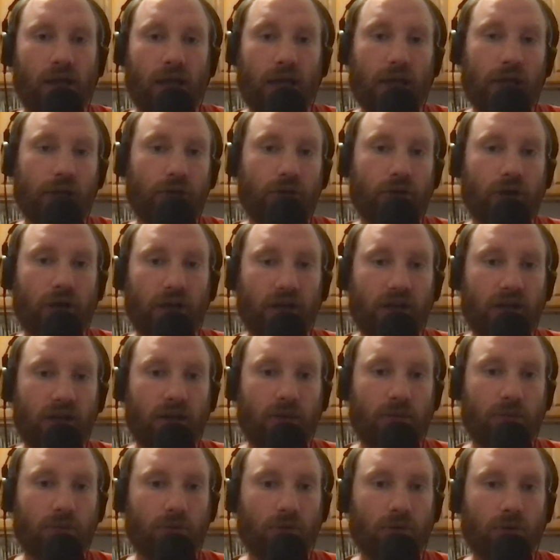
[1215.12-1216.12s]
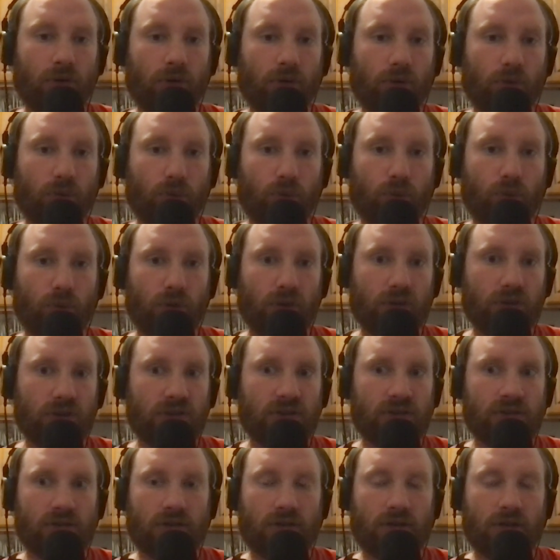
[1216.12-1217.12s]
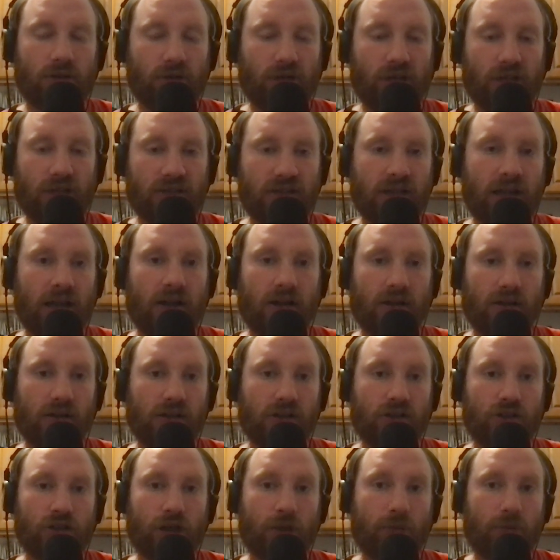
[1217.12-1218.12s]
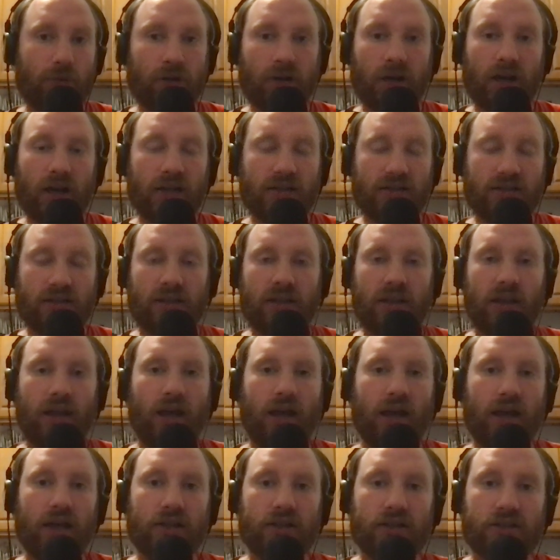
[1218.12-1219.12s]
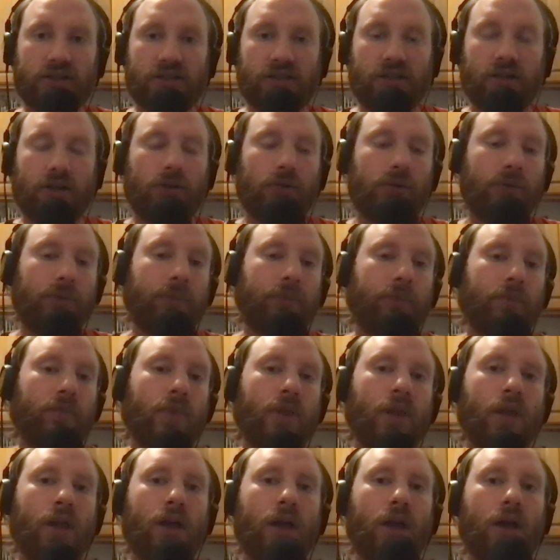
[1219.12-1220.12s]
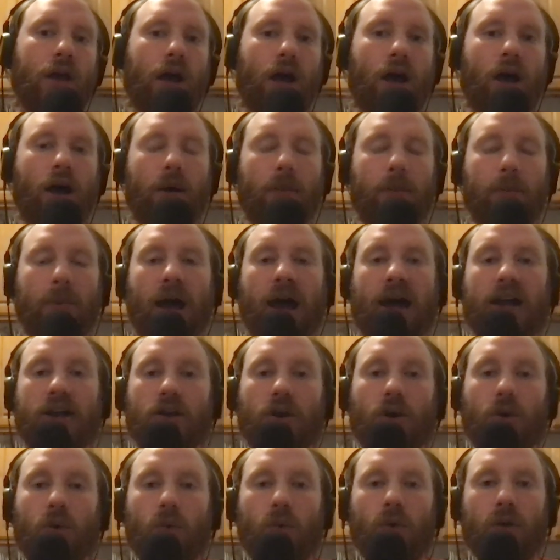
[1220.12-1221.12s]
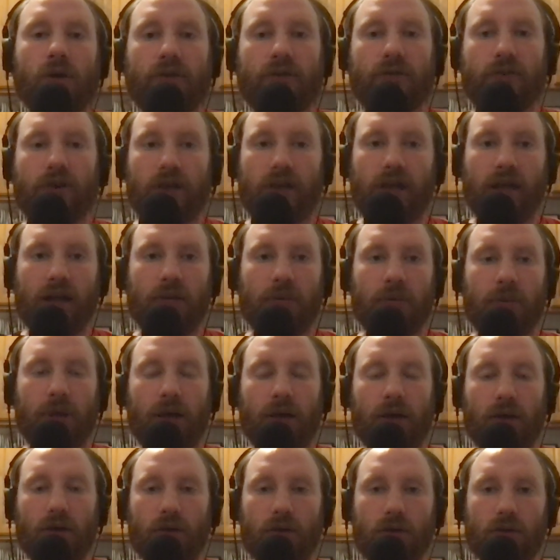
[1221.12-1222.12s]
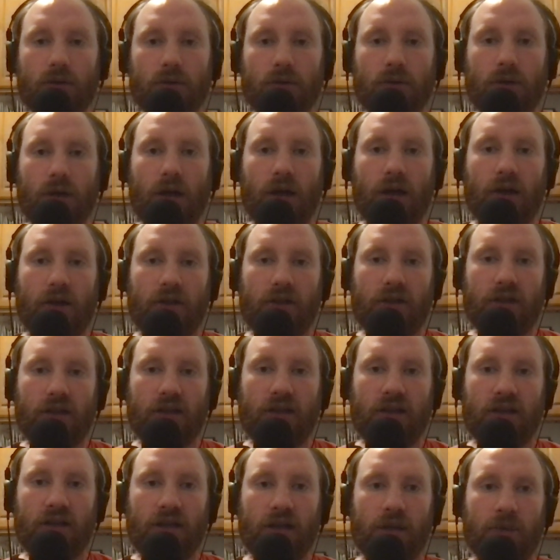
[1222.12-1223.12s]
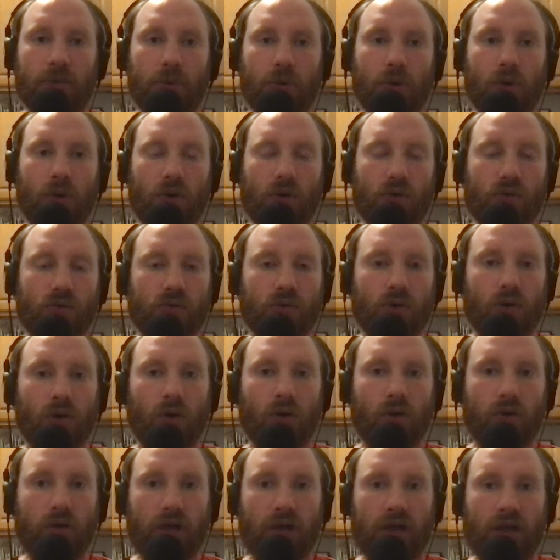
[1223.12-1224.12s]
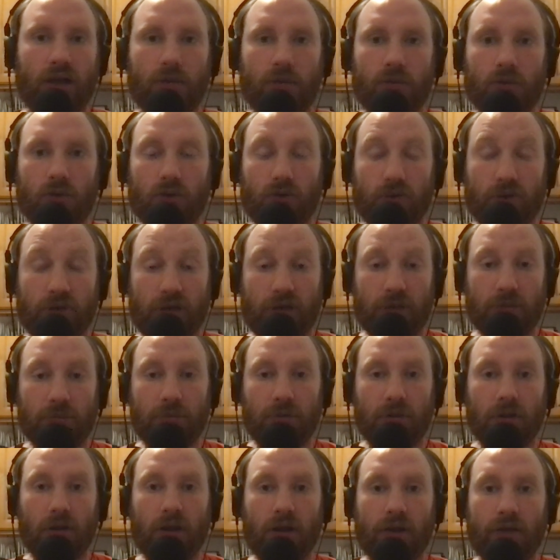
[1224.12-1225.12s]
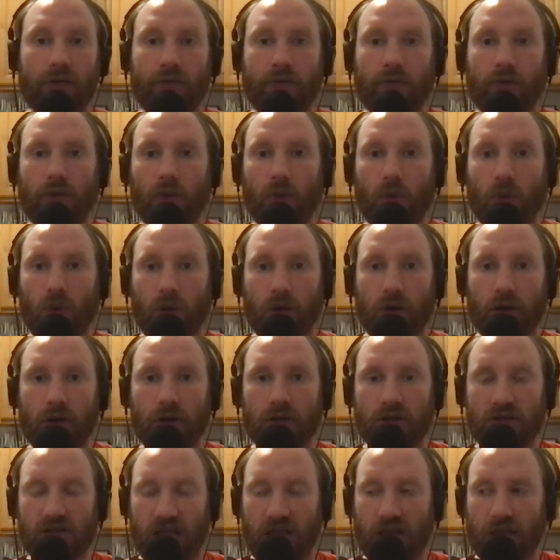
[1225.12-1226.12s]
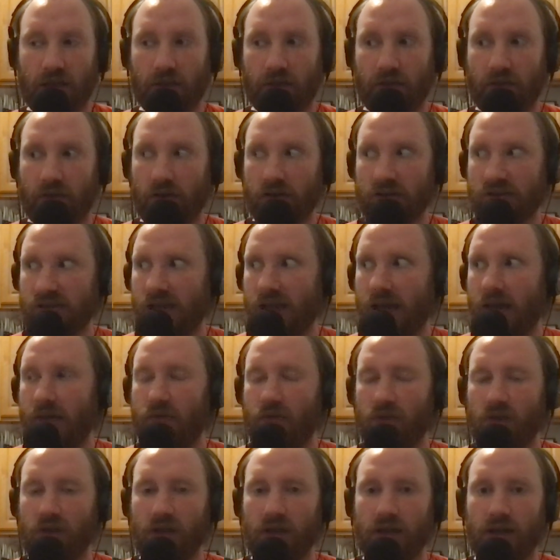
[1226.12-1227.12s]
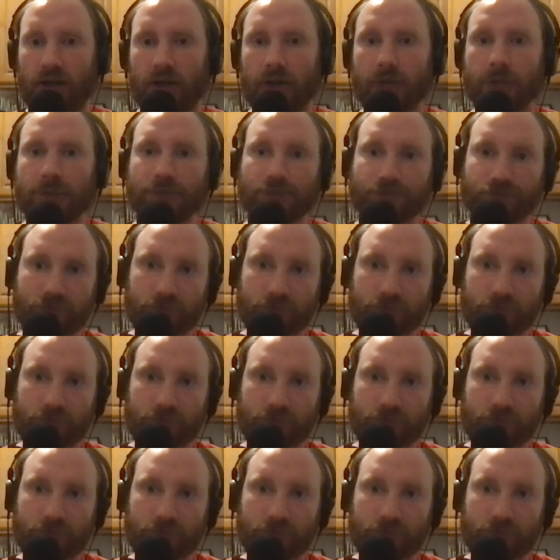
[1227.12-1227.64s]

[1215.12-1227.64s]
And Craig Kimbrel was entirely jeopardizing that. So I don't want to forget about the important role that Kimbrel did play for the Orioles in the first half of the year.